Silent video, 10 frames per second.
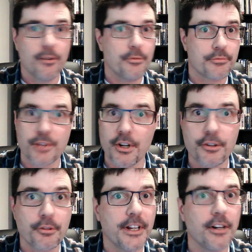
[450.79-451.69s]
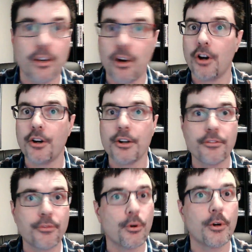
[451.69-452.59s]
Start creating longer
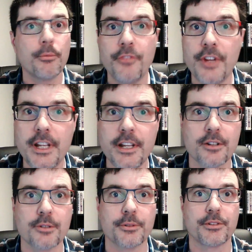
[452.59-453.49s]
form videos.